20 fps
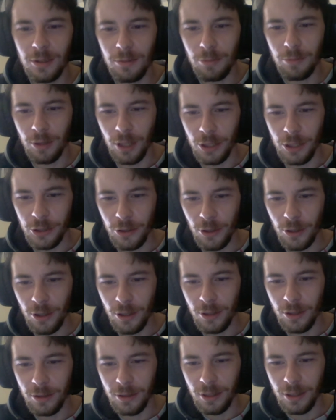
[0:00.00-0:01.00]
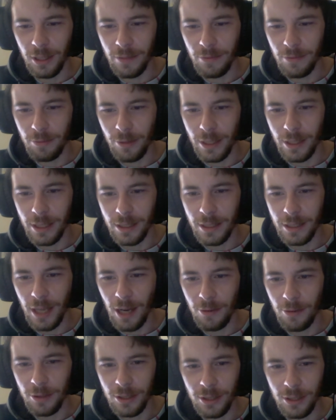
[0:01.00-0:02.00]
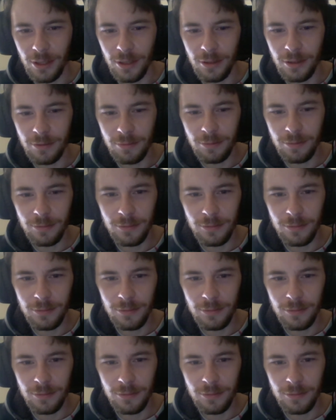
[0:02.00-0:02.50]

Pleasure Hall, left brain, tower skull.